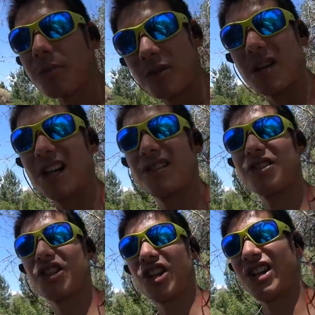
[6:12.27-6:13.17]
up the
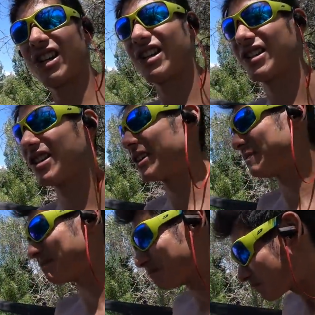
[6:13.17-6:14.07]
mileage, and
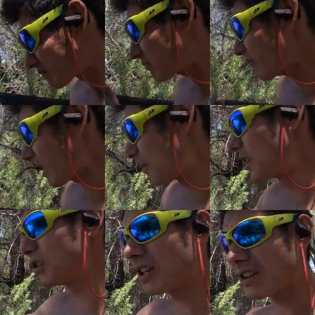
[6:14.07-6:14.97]
I'm
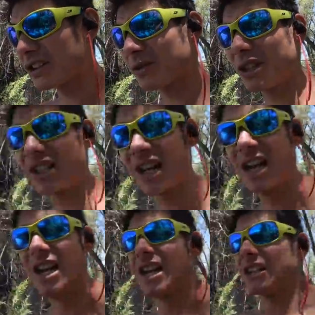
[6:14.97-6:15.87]
gonna do that this week
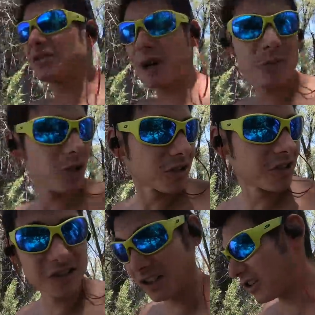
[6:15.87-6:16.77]
because Mount
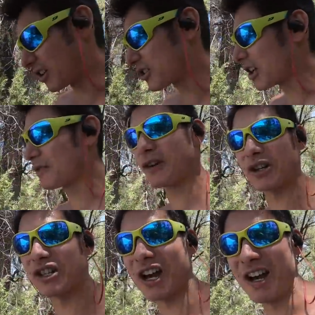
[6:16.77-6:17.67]
Blanc's on July
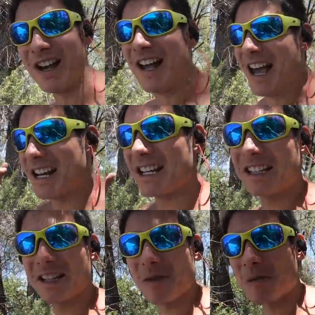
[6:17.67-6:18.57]
1st and I
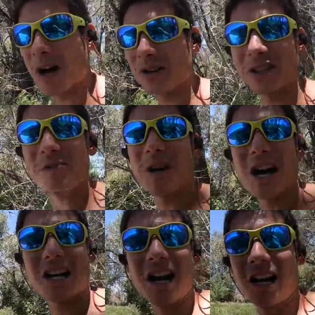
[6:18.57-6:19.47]
need to get my mountain legs
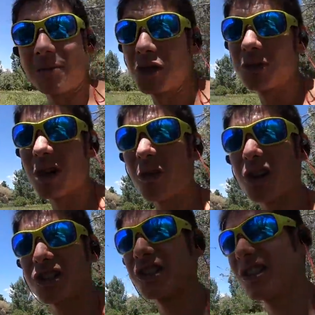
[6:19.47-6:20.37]
back. I'm doing Mount
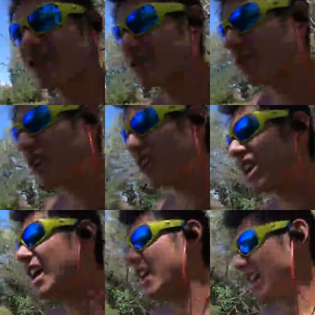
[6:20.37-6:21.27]
Washington as well
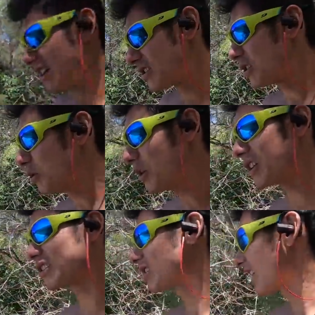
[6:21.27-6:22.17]
in 2
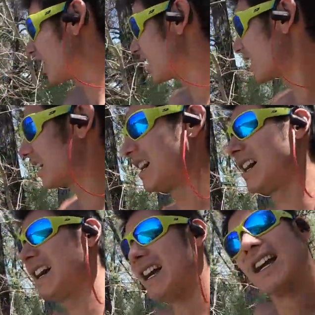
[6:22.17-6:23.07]
weeks.
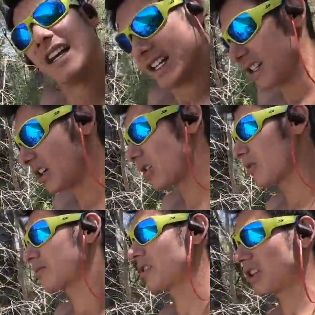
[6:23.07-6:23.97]
You
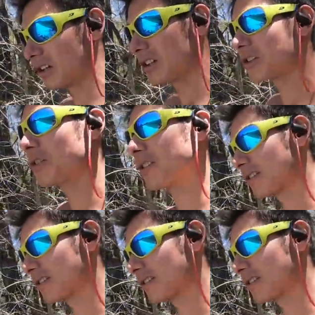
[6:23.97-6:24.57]
know, to tell you the truth,